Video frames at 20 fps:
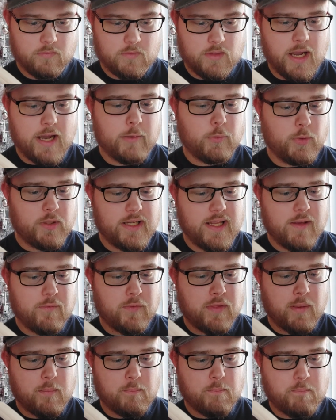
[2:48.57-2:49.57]
I would give
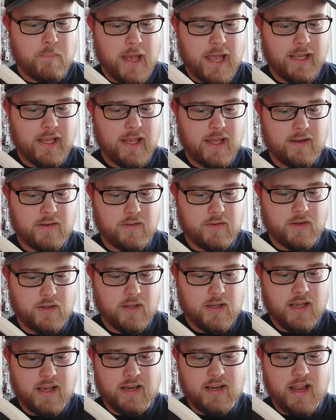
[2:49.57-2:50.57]
them Bag end
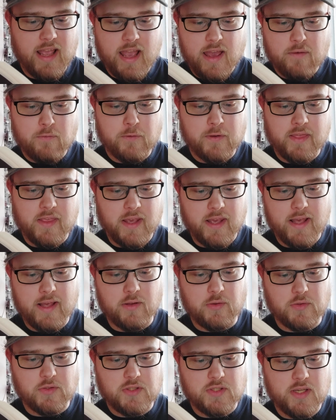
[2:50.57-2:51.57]
and everything
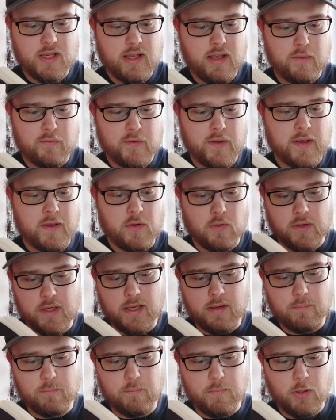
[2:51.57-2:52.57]
else if I could
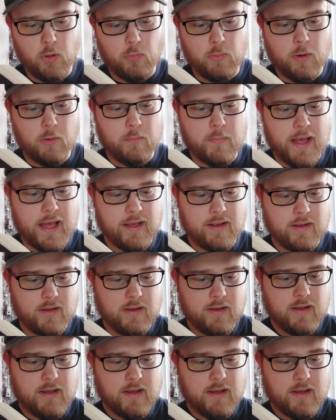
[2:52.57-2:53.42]
get Bilbo back